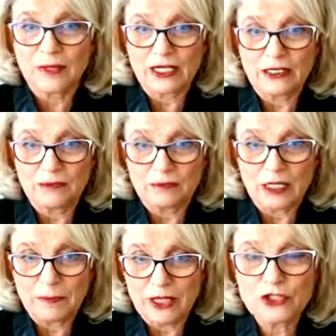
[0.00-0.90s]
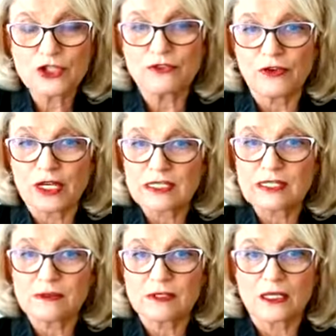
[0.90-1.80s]
my, my pension
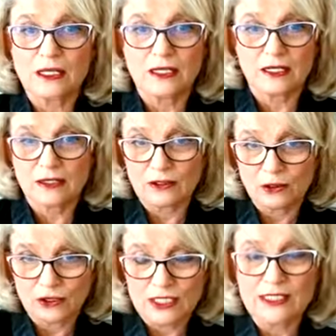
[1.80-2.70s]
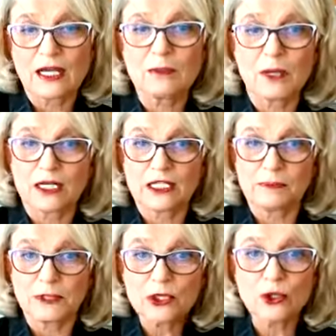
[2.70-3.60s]
funds uh, on the stock
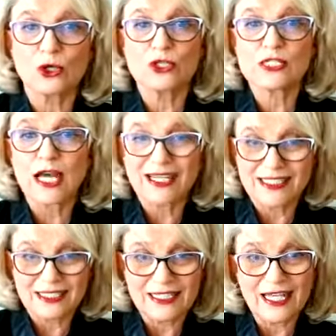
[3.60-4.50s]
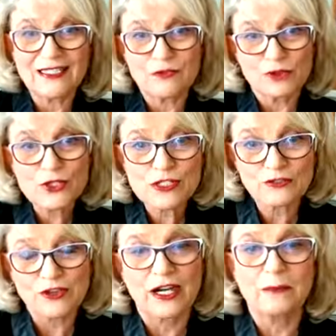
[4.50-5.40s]
market because I did not
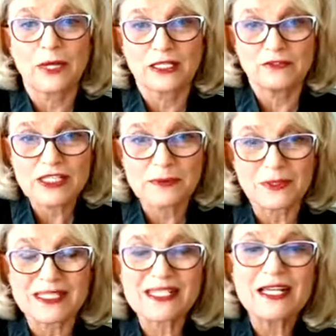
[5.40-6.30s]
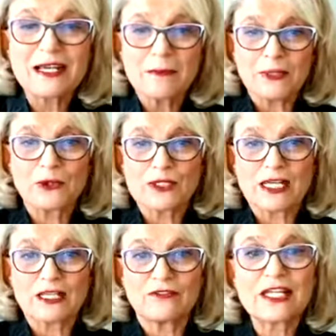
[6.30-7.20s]
diversify my investments, because
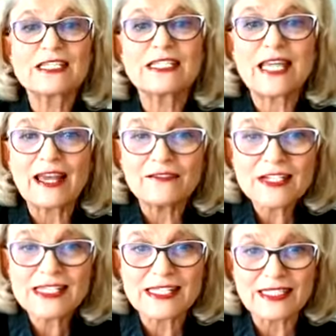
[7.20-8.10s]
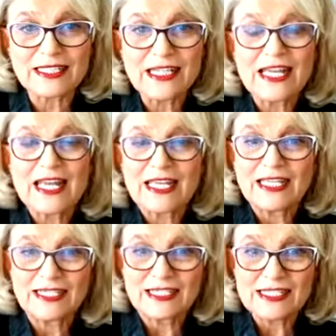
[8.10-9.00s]
I invested everything
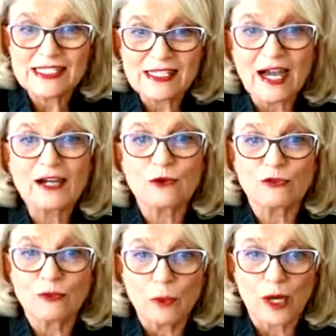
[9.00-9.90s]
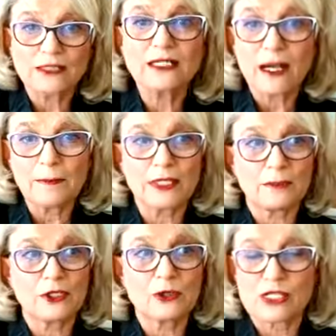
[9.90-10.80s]
in the stock of one company
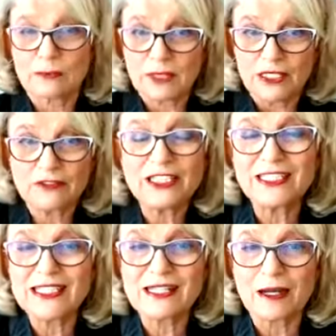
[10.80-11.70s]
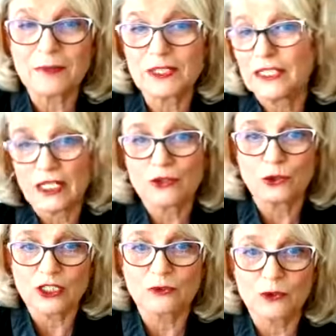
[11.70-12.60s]
because I believed in this company and I
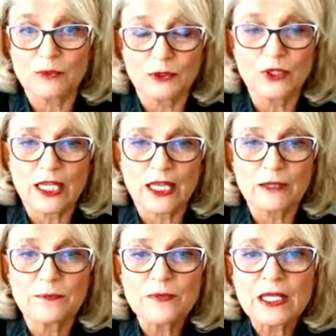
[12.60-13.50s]
thought it would be okay.